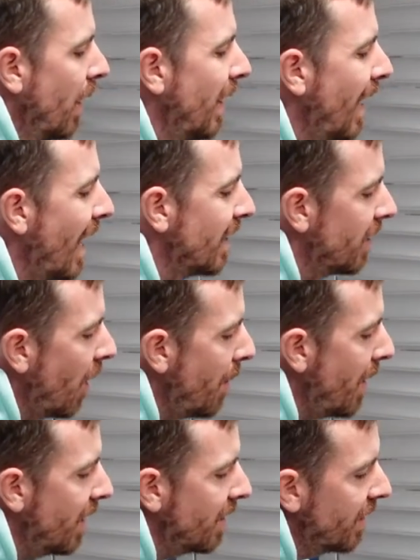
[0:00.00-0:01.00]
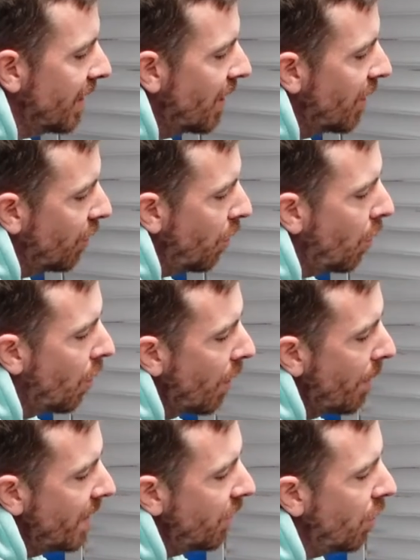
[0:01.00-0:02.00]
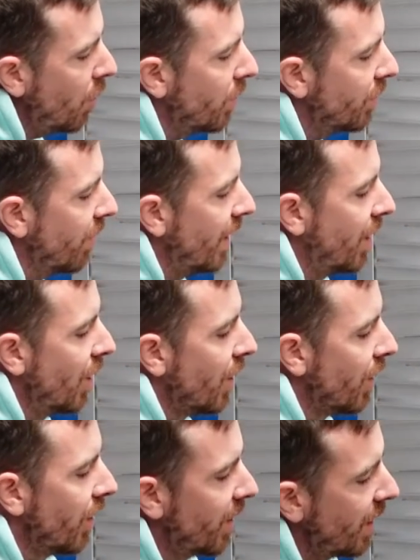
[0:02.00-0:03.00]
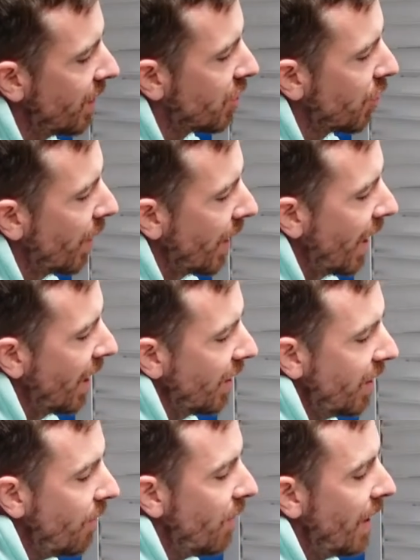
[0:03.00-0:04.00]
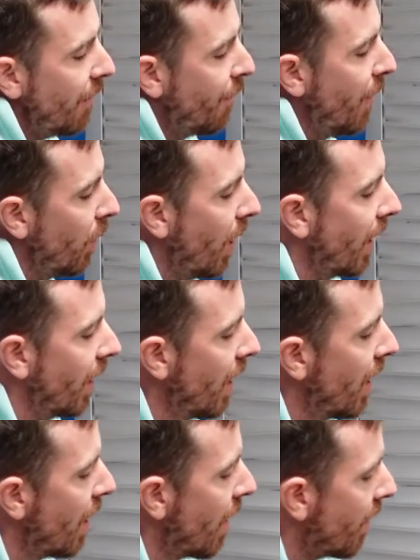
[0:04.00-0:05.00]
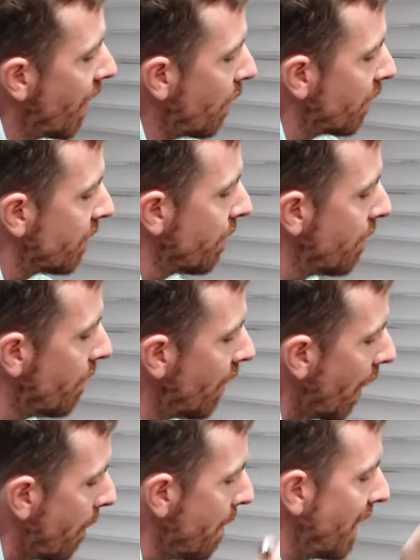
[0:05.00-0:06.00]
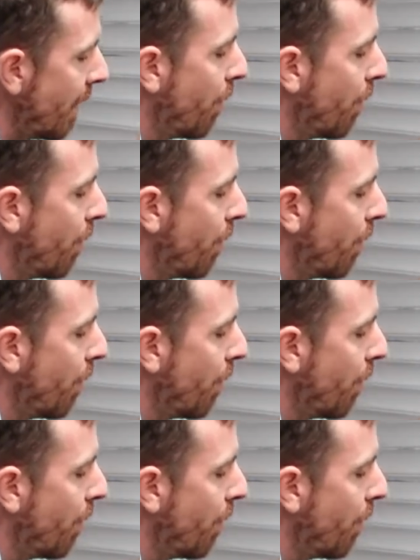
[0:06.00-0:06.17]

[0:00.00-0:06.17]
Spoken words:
Yeah, so I mean, as I say, the tour was really good. I did enjoy it, and I didn't really feel like there was, you know, many